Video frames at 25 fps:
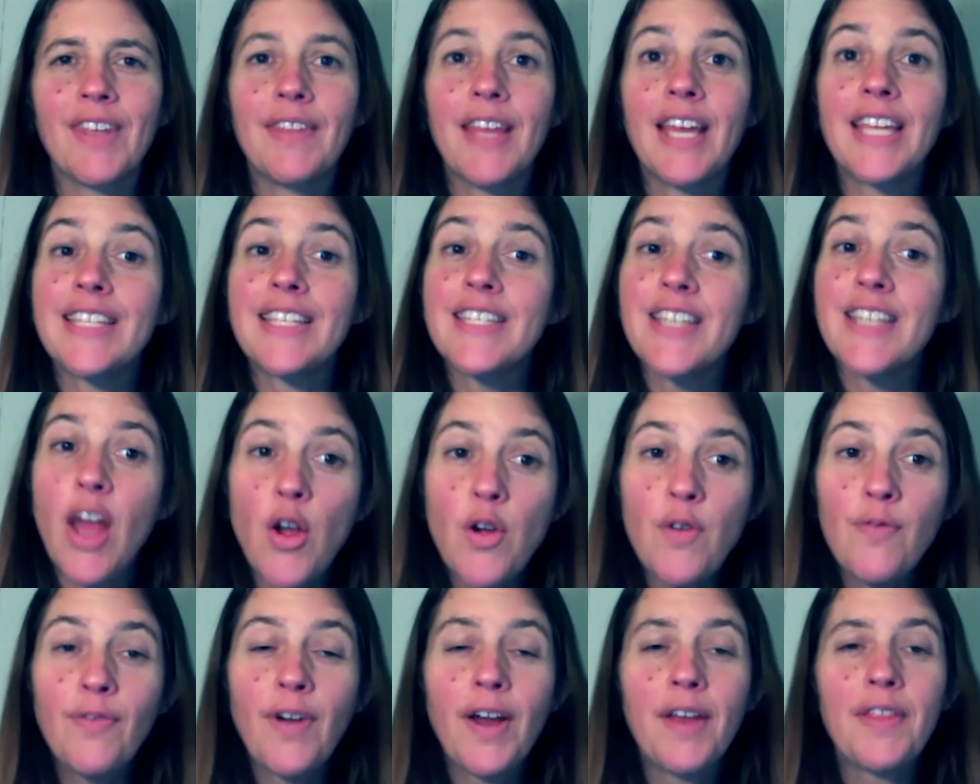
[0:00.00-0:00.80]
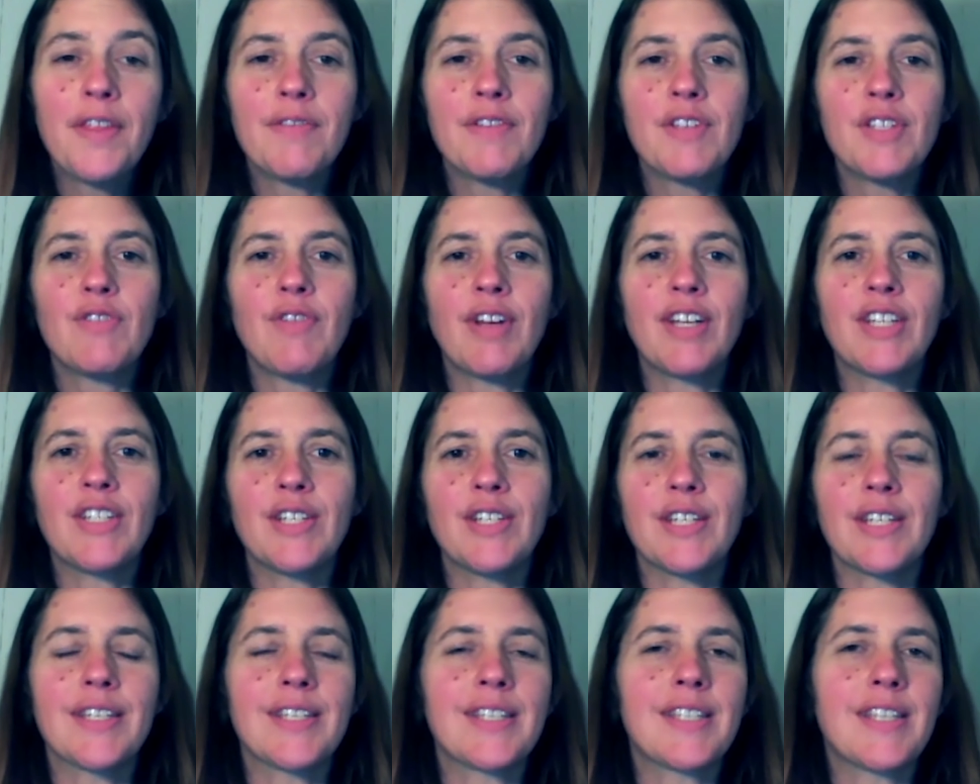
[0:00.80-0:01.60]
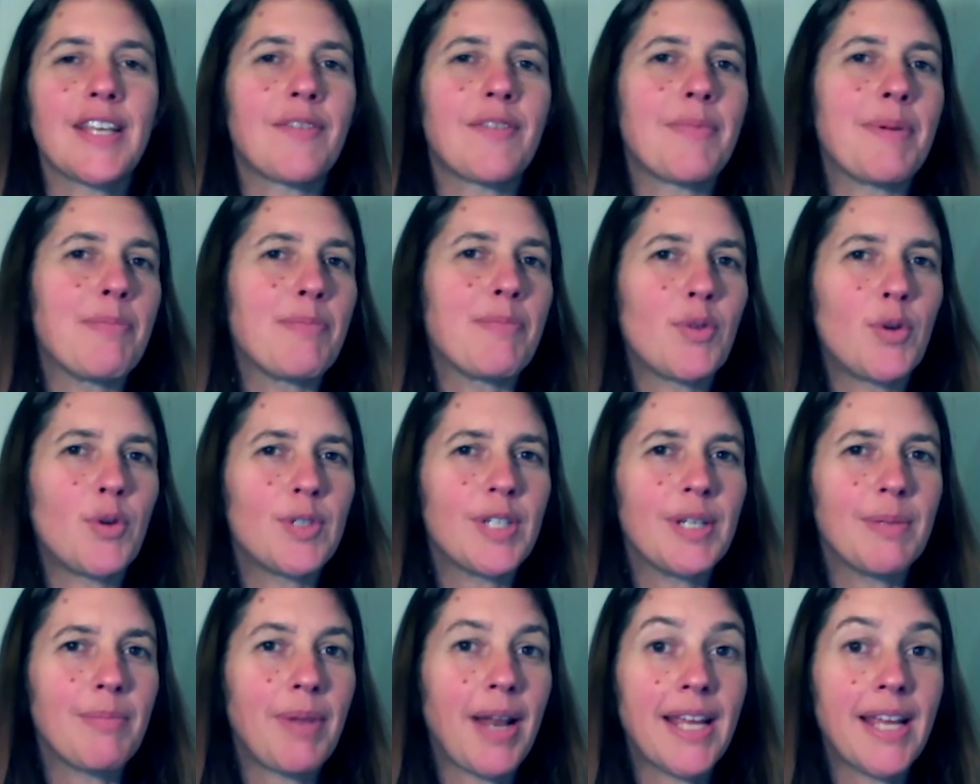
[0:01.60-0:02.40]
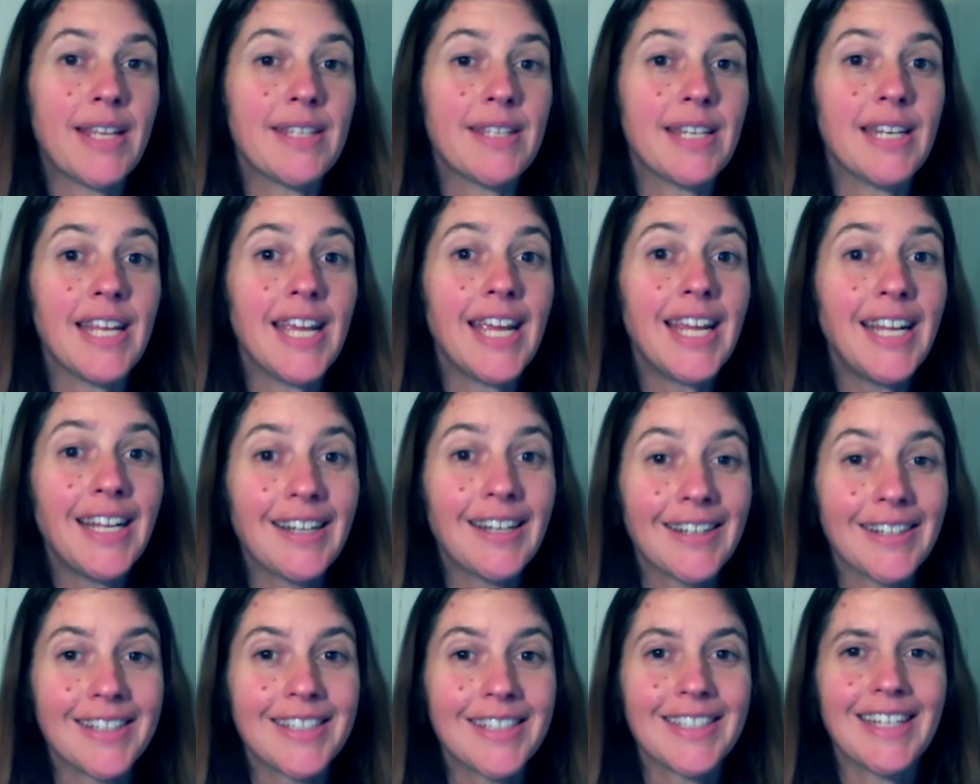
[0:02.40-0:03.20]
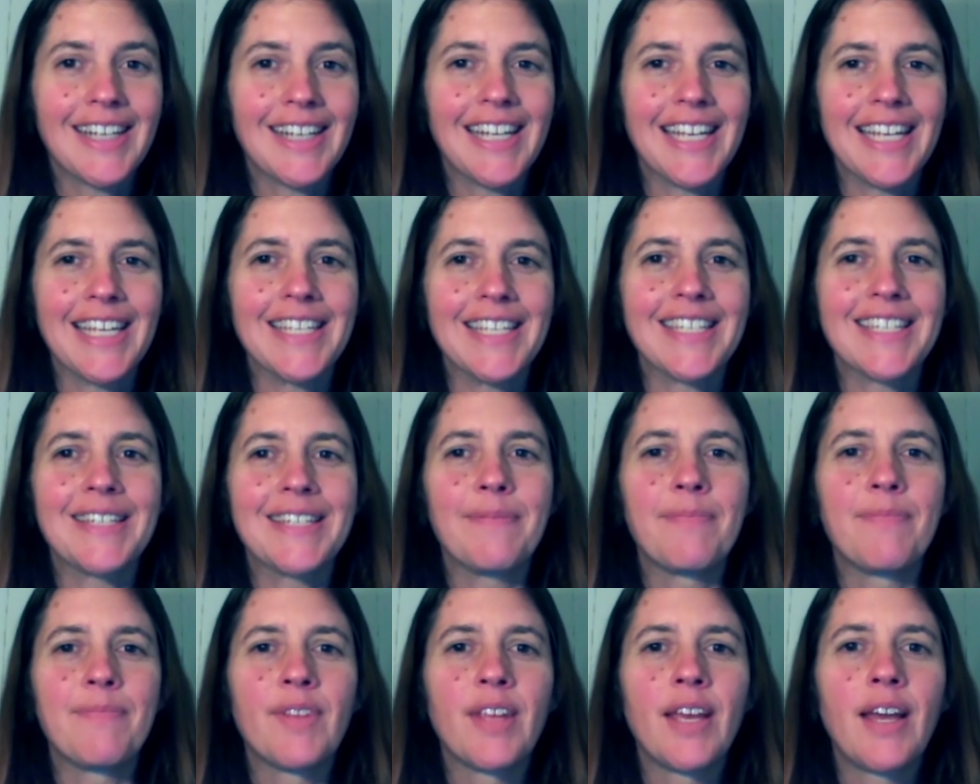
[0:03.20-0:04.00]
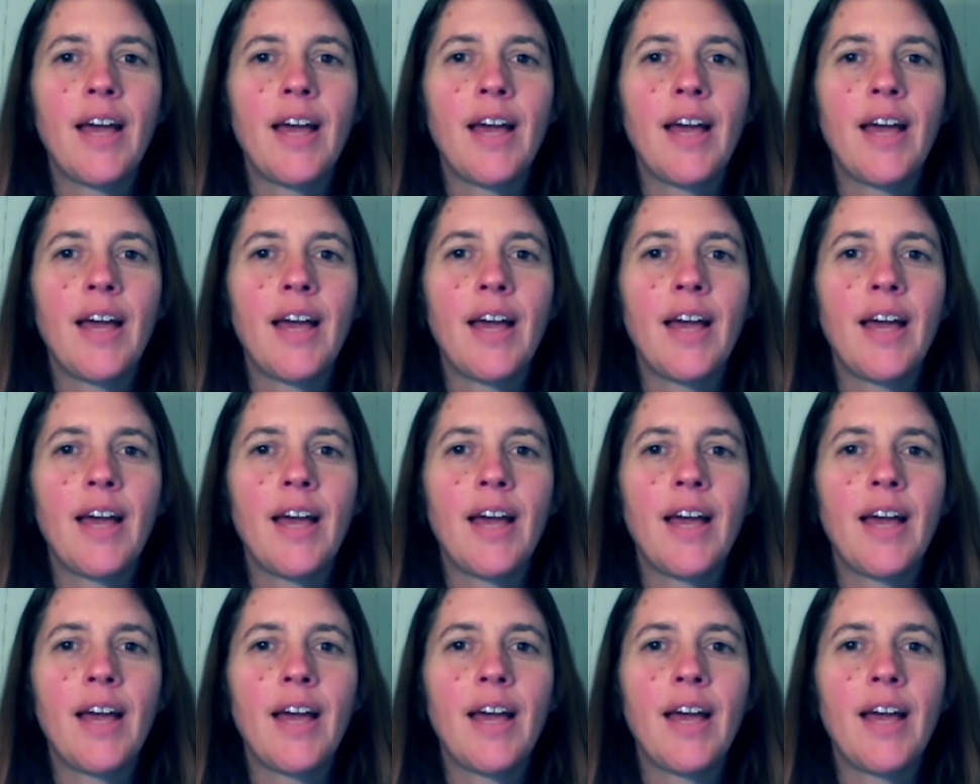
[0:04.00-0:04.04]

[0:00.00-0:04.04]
There's no further restrictions that have been brought in place in England, at least.